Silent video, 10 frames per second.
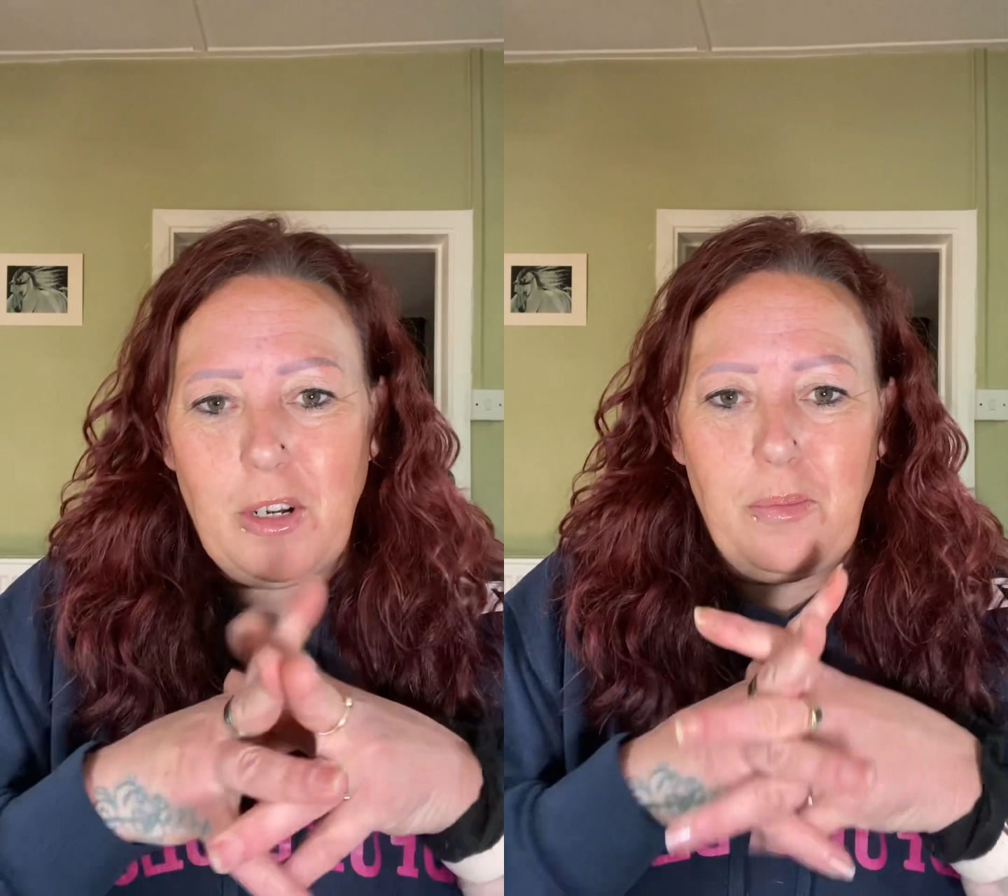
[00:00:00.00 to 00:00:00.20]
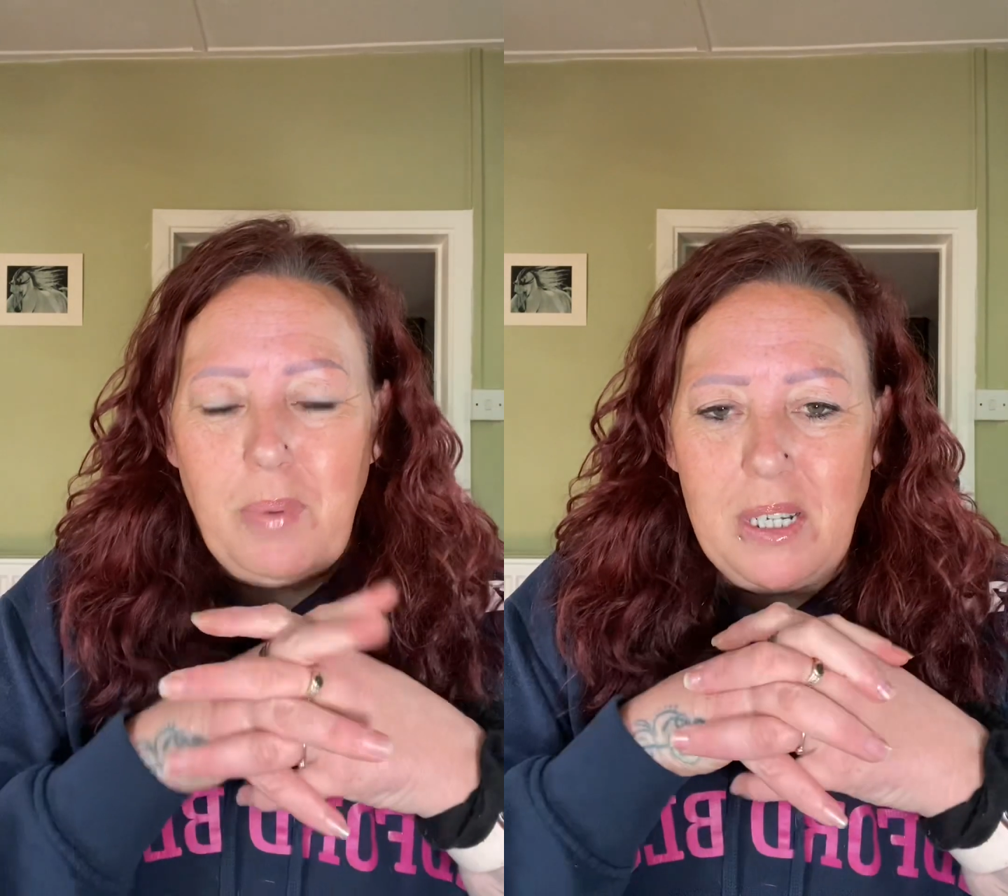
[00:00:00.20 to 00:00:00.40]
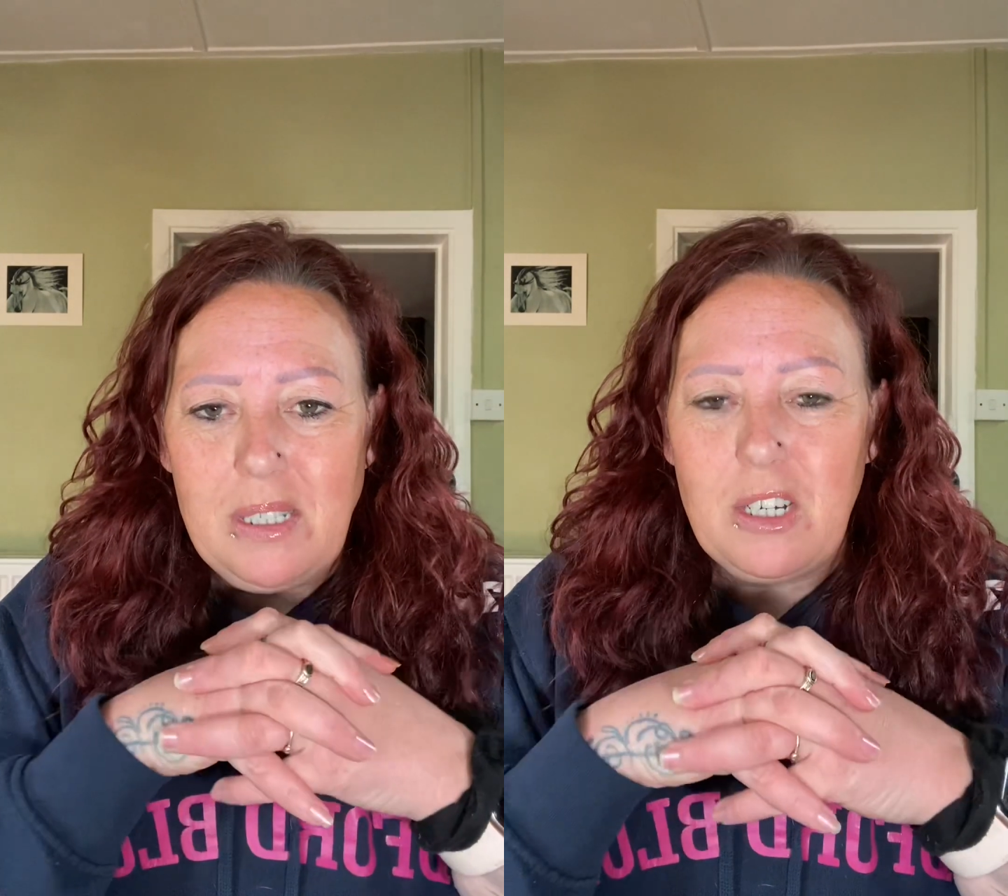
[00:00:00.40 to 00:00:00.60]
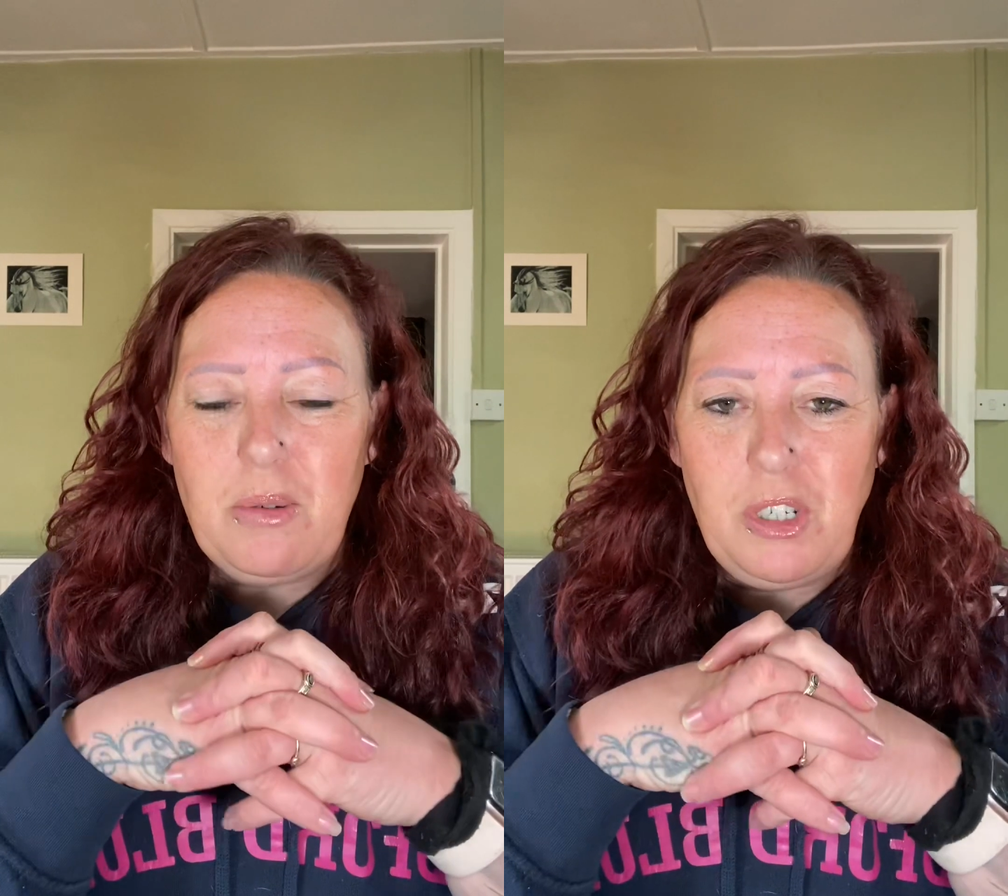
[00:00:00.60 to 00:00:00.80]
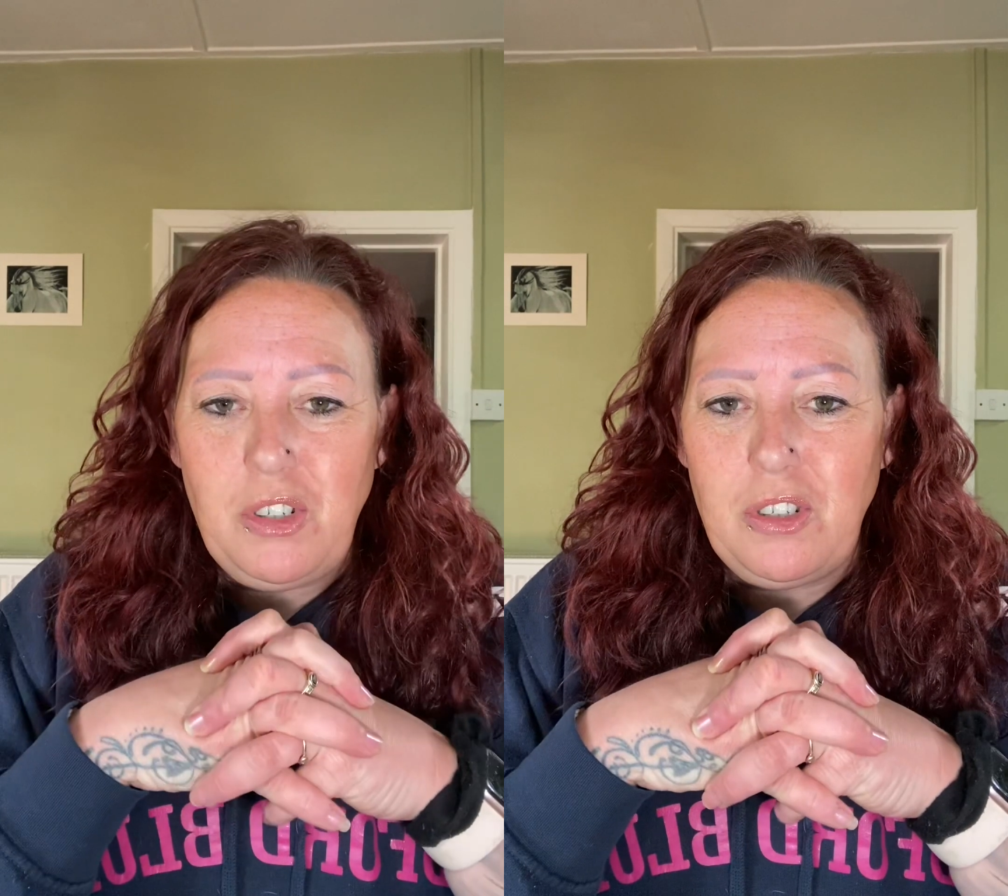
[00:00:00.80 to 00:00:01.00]
basic
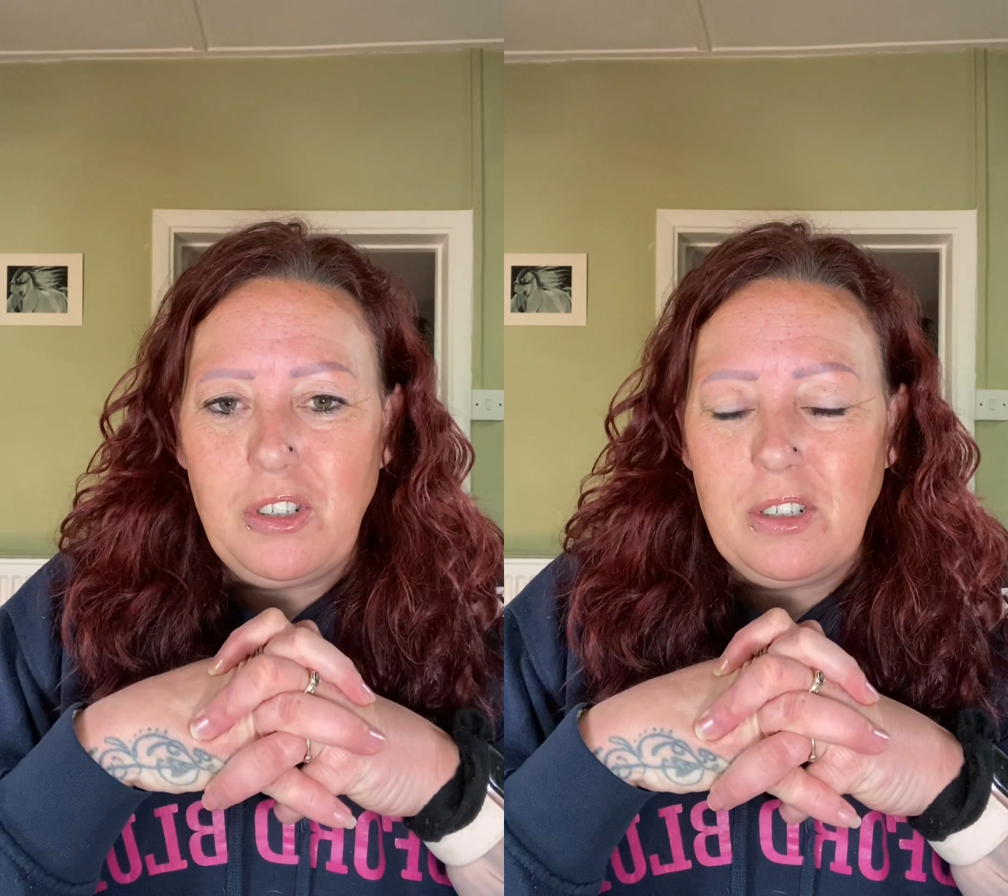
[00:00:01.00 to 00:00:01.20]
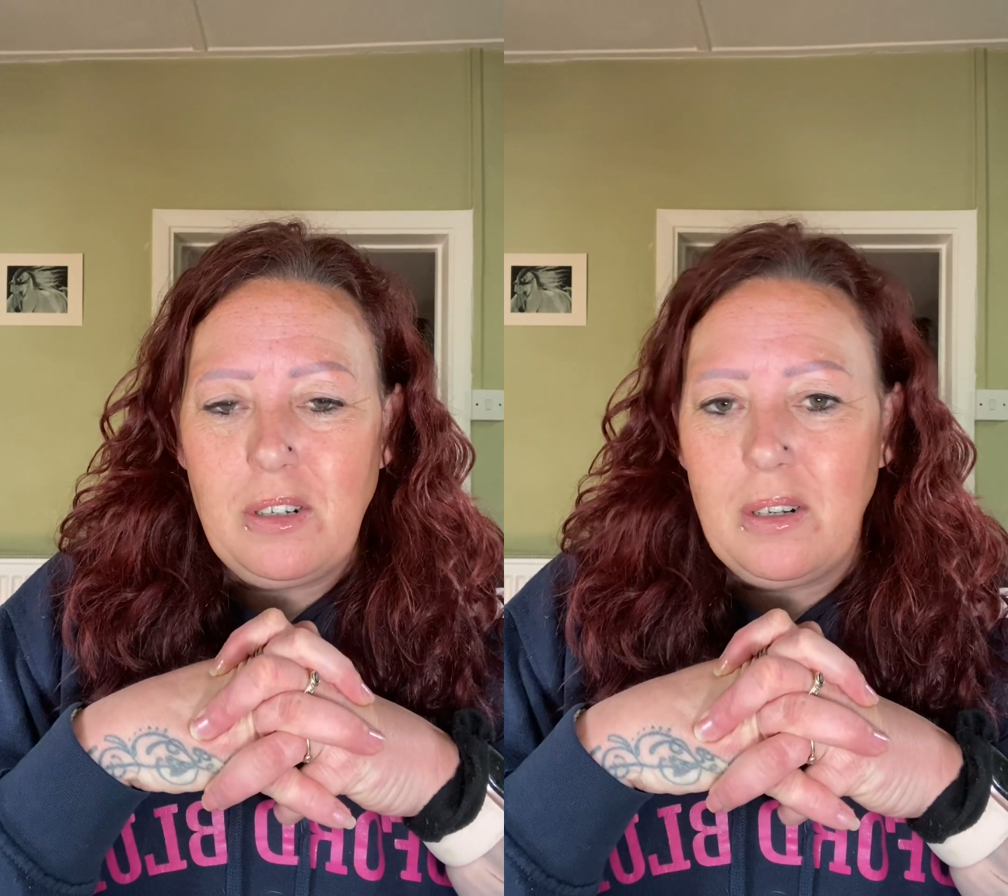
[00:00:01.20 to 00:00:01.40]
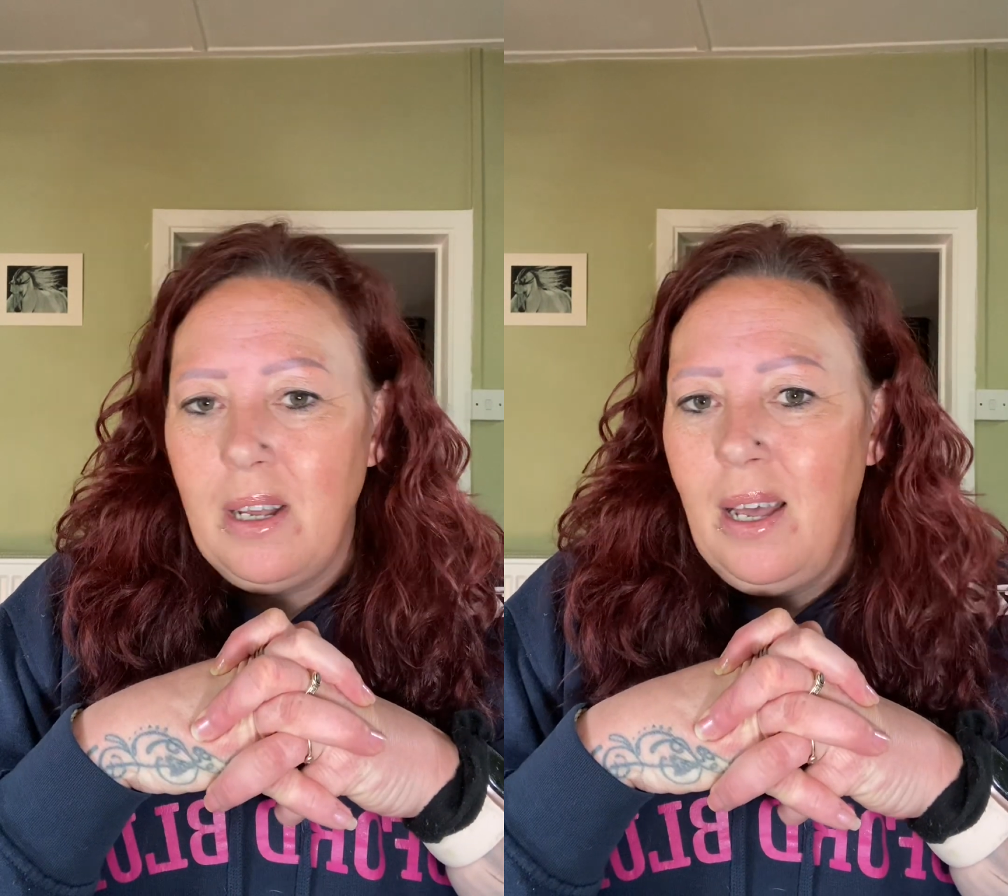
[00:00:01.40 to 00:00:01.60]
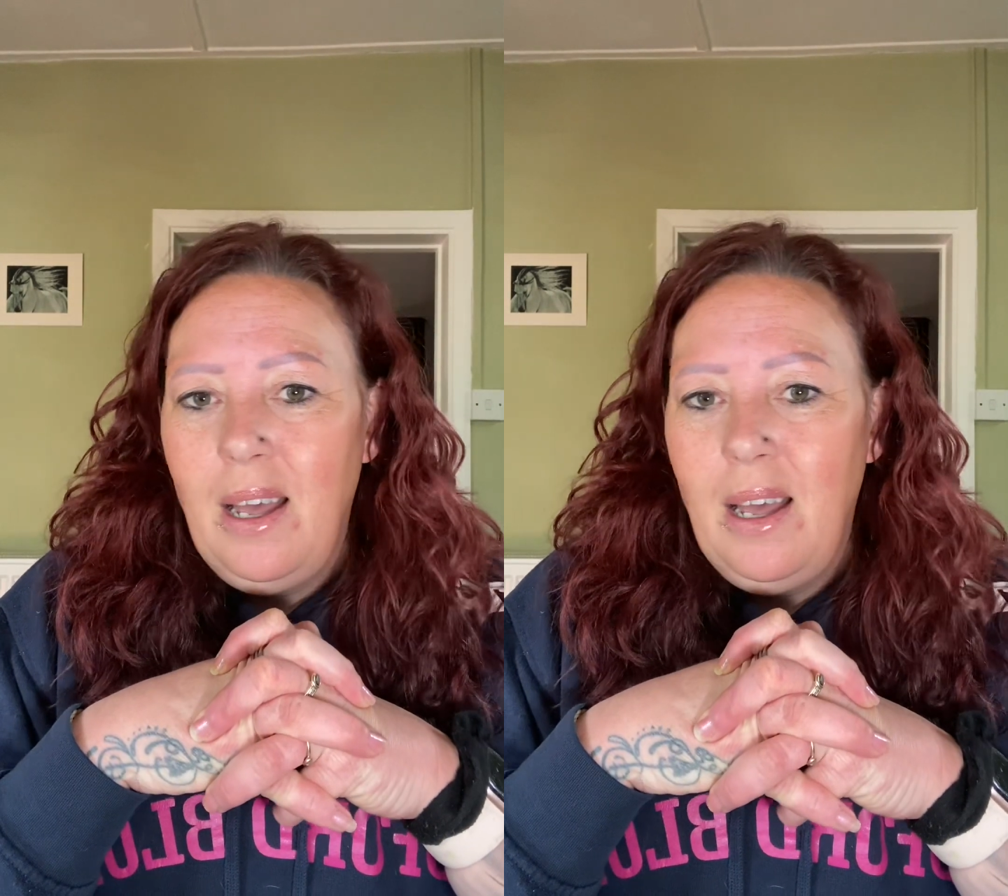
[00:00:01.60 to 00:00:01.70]
questions, and